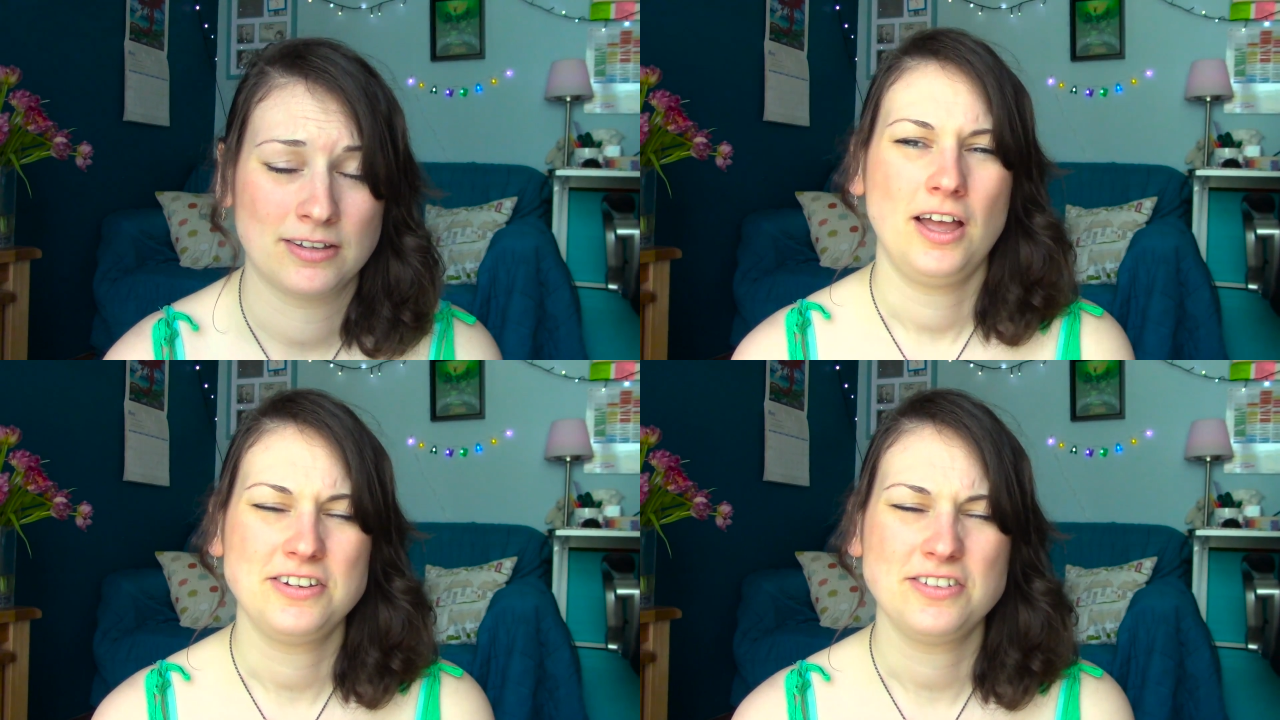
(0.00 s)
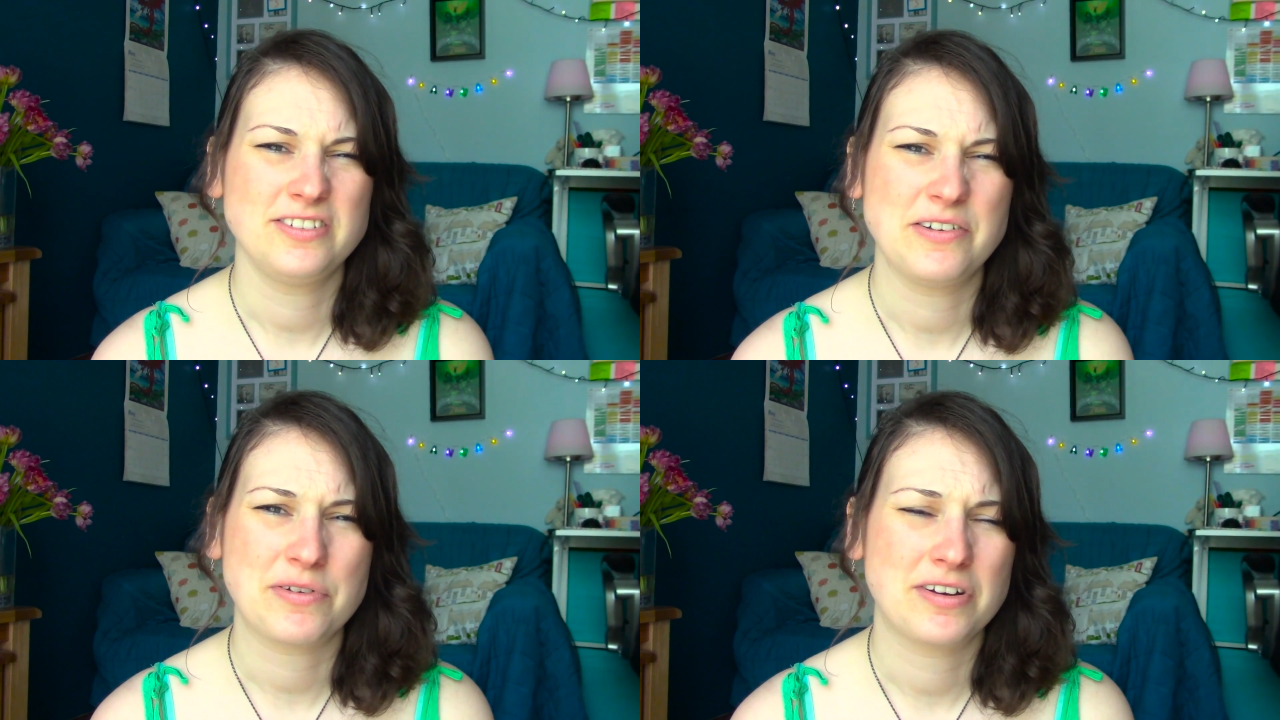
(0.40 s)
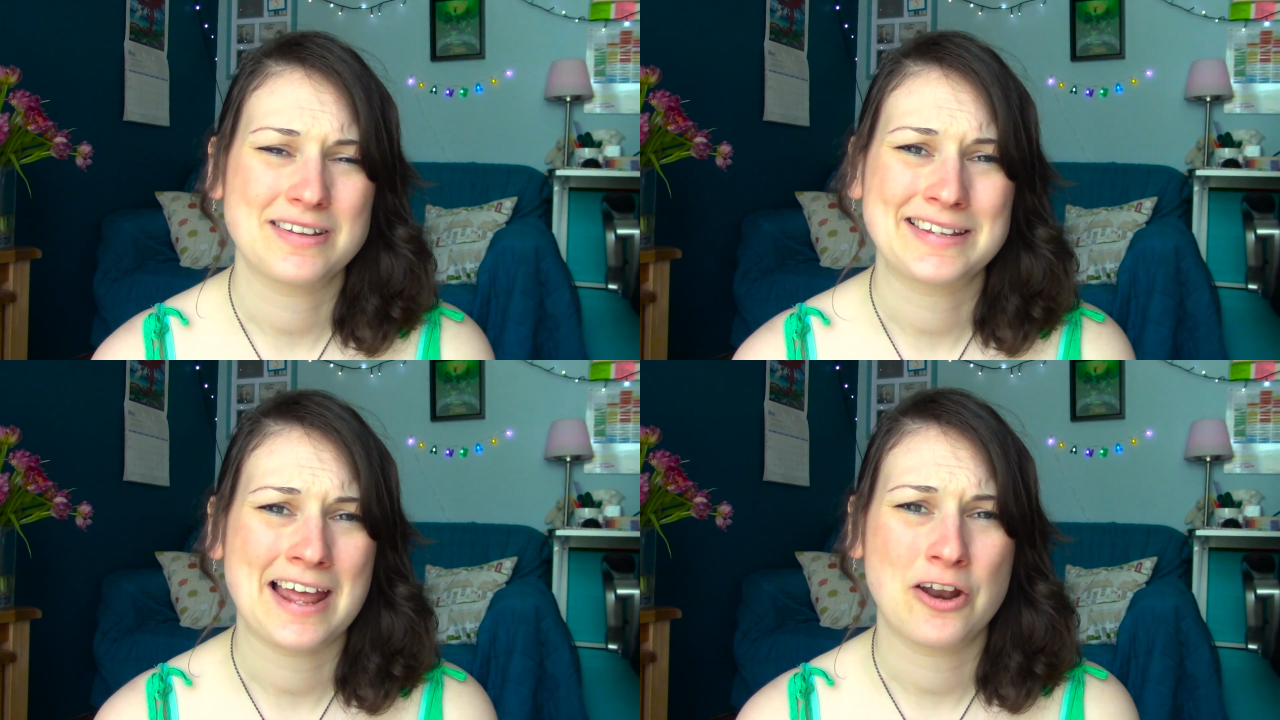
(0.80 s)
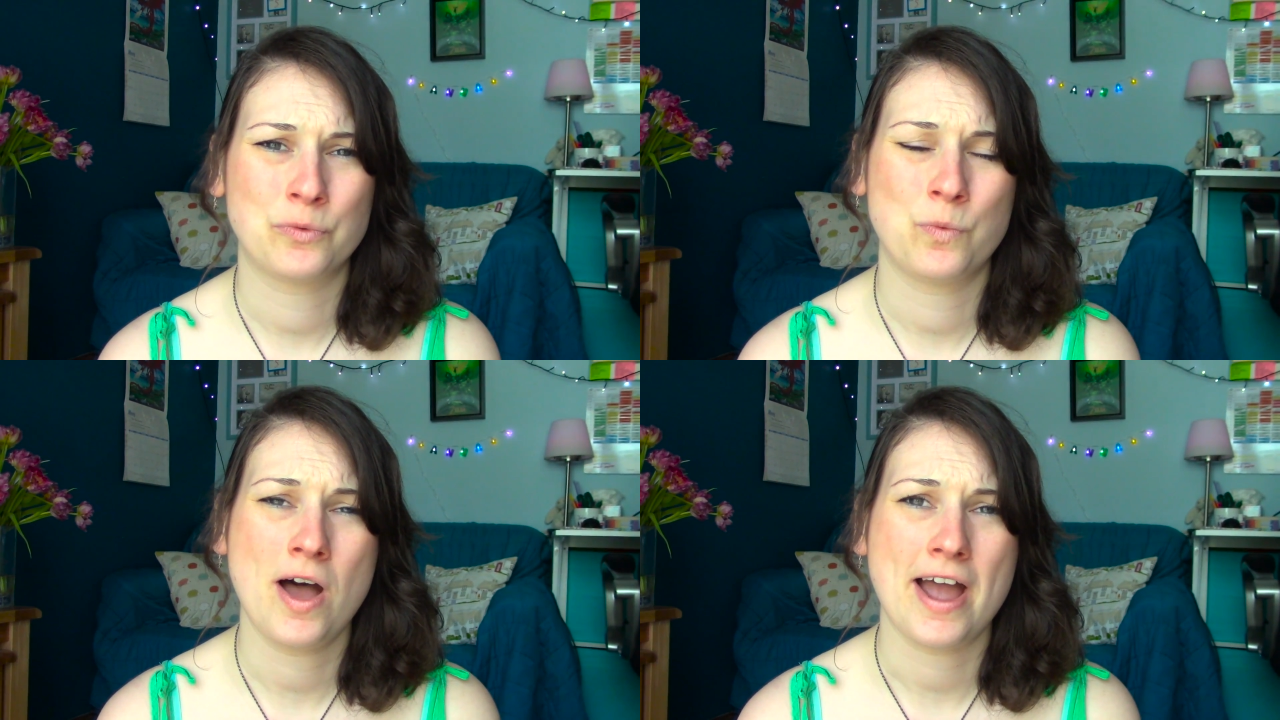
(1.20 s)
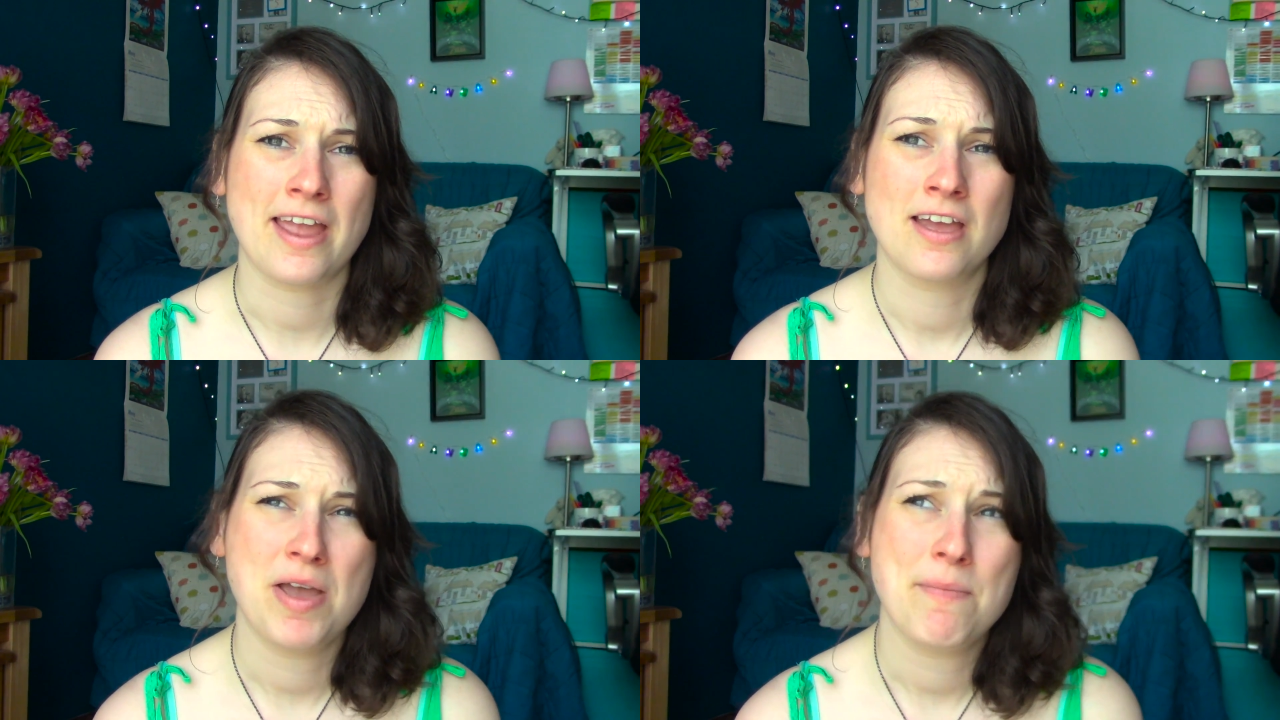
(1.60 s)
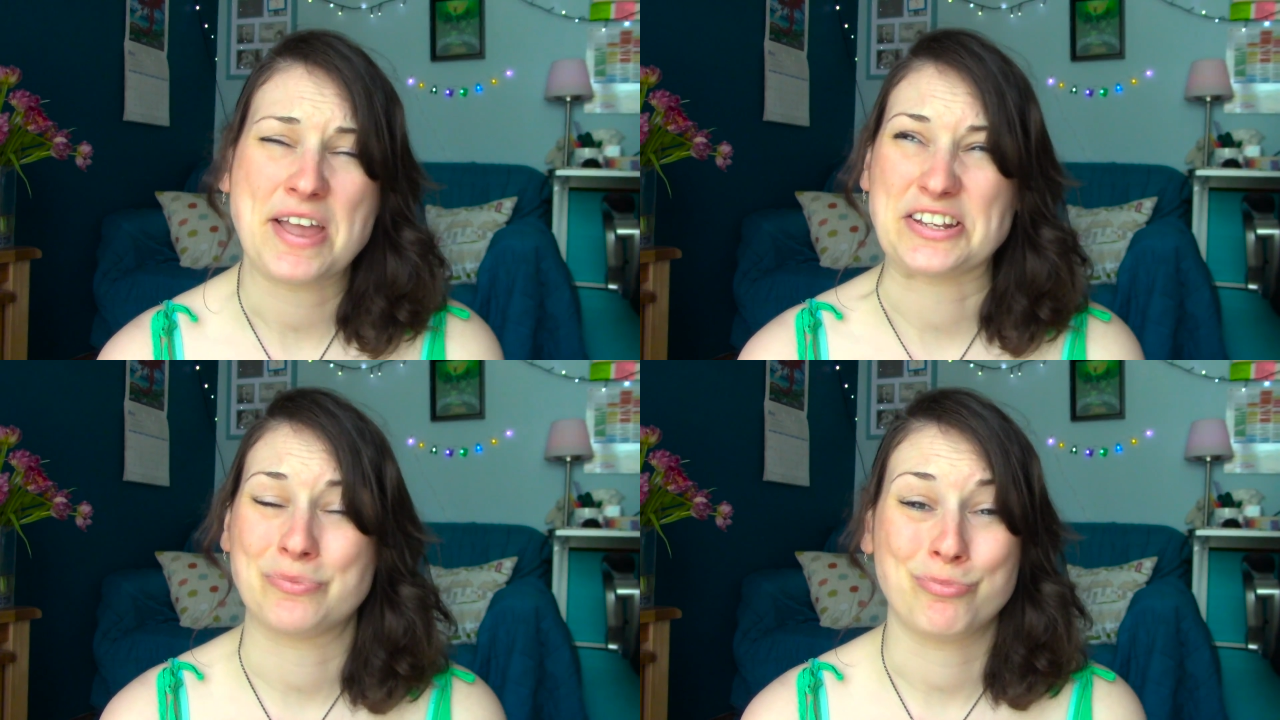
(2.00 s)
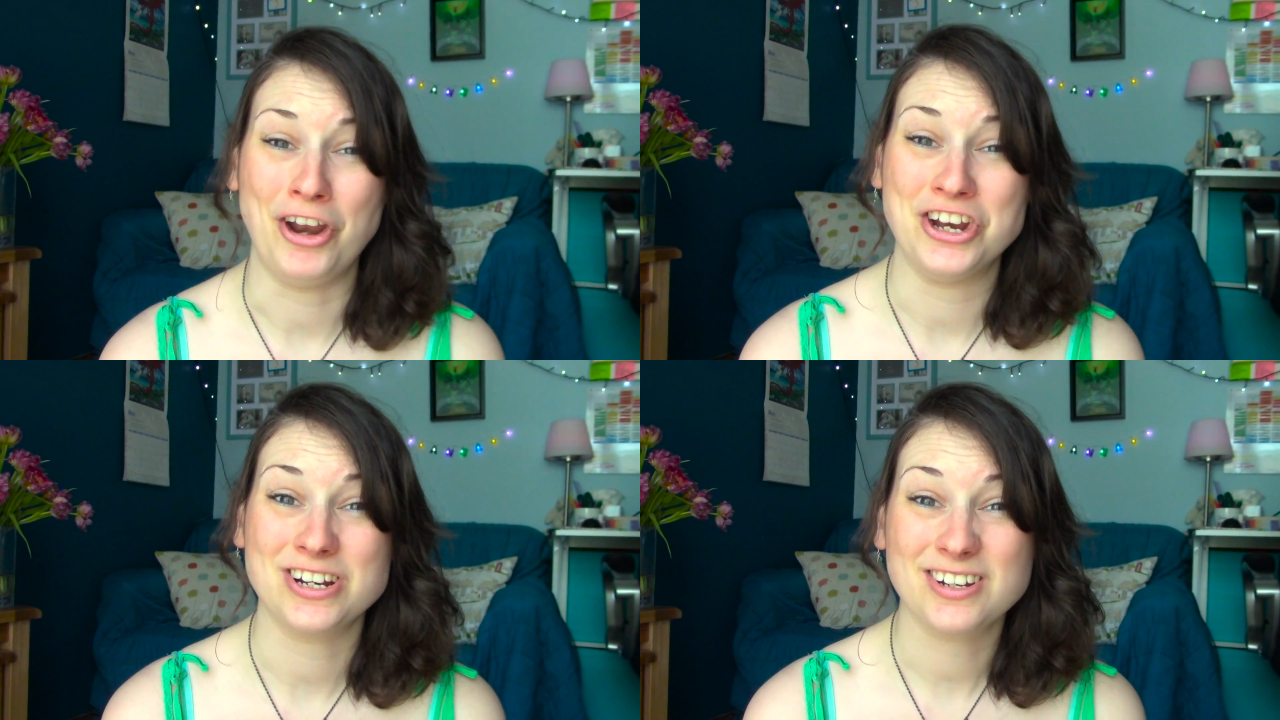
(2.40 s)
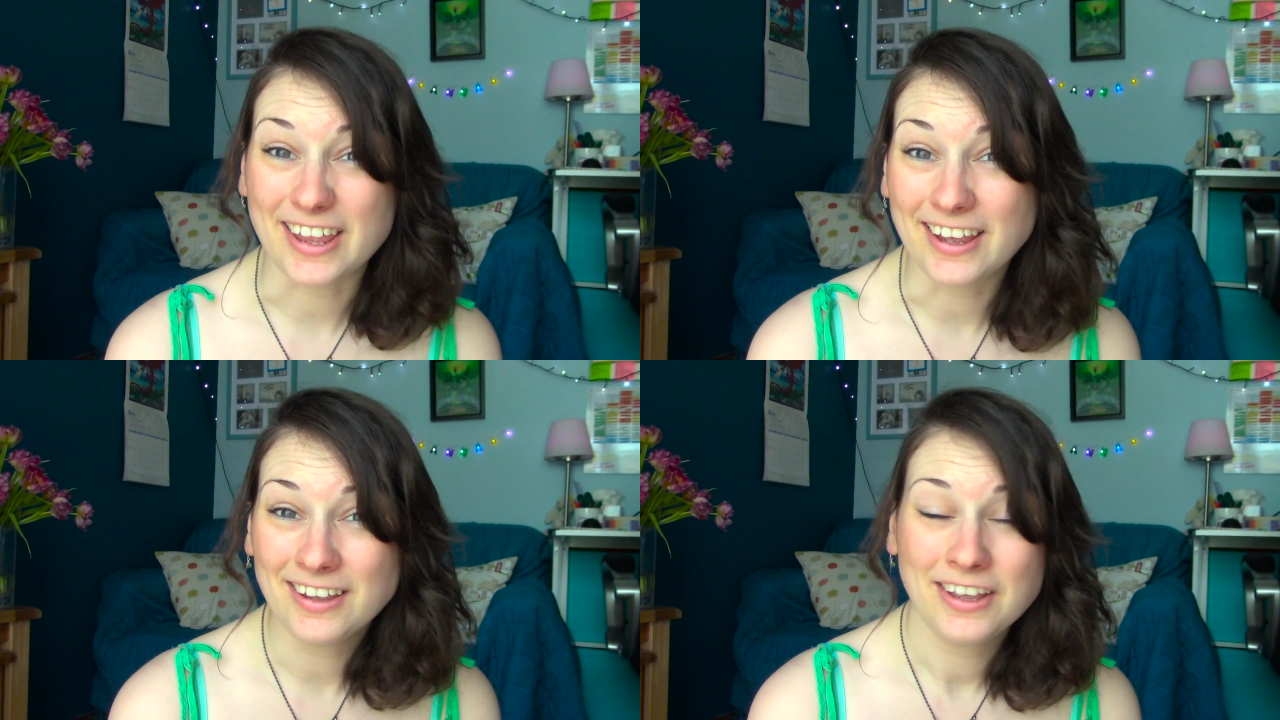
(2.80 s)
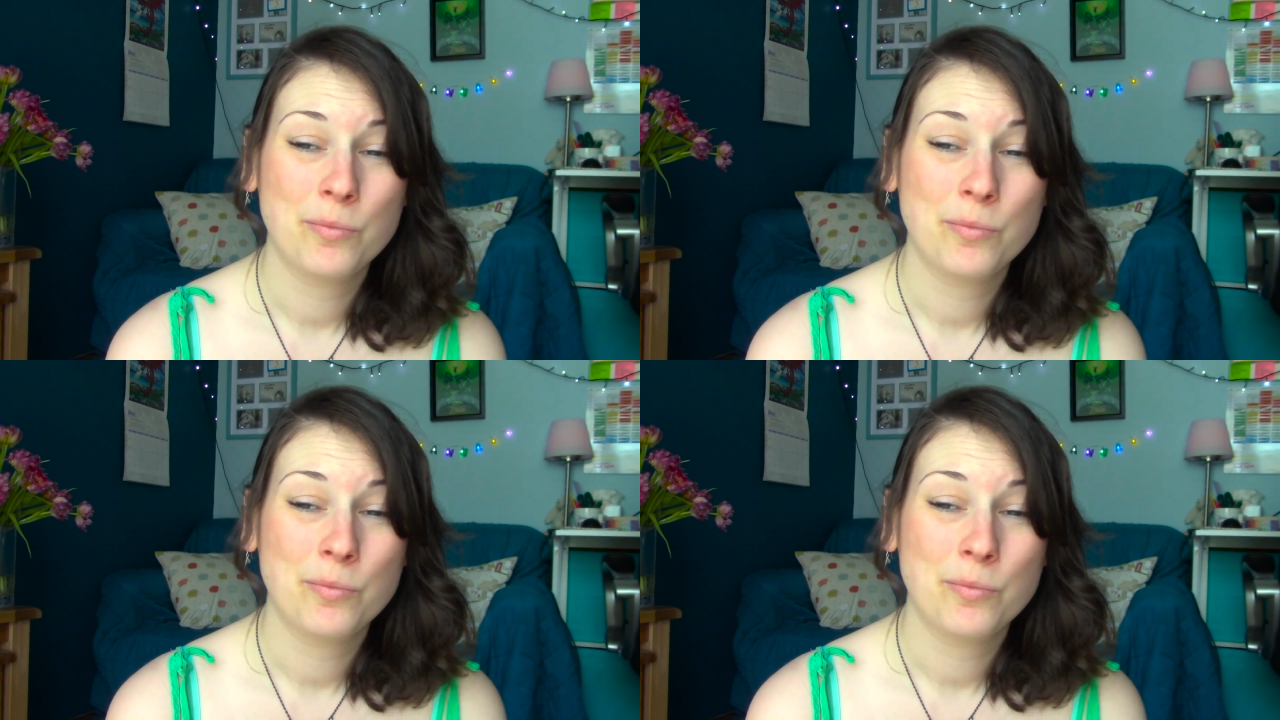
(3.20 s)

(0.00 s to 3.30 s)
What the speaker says: I just don't understand why. Maybe it's a British thing,